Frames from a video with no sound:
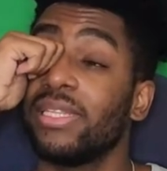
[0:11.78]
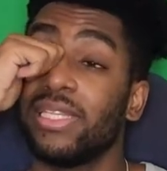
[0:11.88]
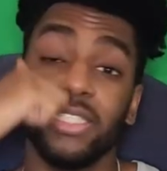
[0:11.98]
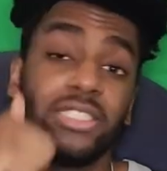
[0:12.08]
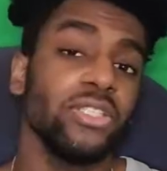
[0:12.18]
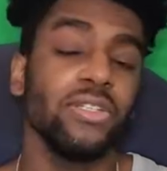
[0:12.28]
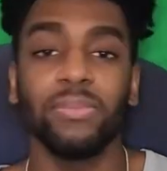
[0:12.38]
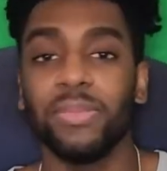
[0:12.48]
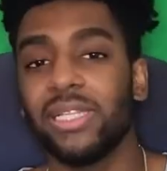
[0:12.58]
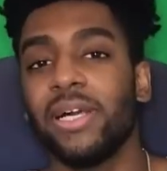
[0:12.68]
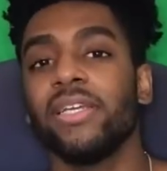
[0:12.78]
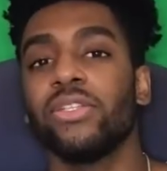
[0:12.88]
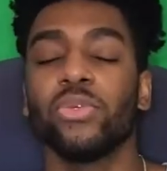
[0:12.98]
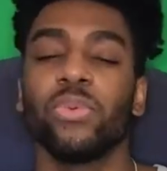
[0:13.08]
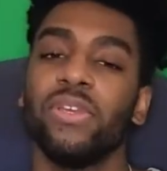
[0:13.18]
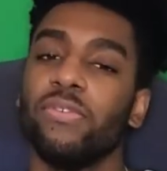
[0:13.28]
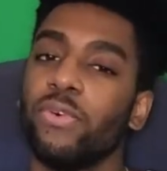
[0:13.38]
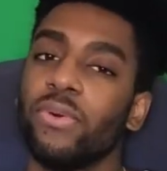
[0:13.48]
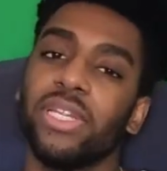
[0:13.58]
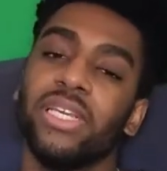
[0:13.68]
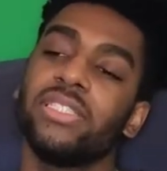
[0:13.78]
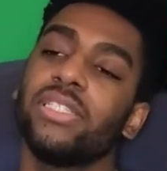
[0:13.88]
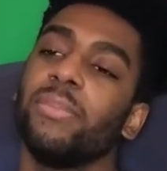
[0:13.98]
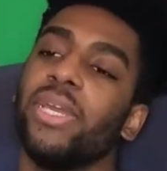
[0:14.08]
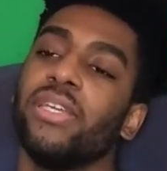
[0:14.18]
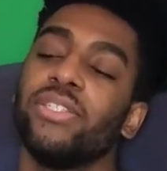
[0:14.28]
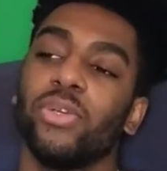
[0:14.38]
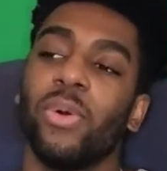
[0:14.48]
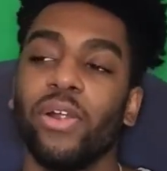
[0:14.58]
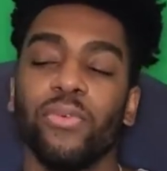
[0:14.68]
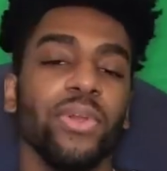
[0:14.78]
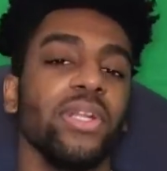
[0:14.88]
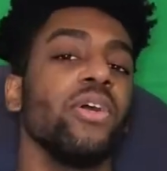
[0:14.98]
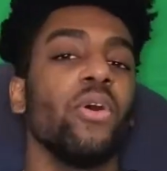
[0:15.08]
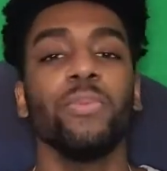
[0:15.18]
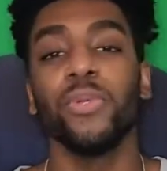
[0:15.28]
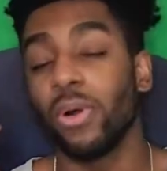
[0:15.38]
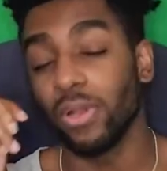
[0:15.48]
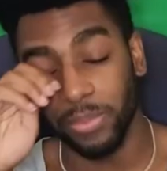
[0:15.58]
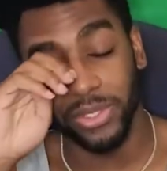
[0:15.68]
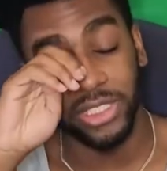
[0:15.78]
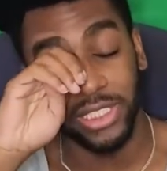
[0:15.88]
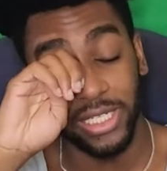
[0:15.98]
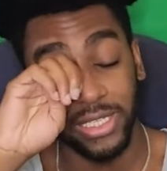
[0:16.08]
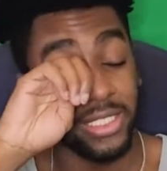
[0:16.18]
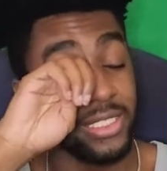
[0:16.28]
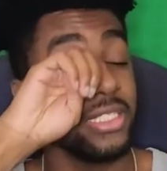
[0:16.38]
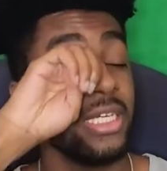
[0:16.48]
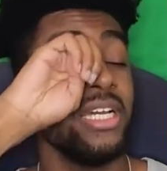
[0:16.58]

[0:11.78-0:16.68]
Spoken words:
This took me like 3-4 days to make, so I really hope you all appreciate this.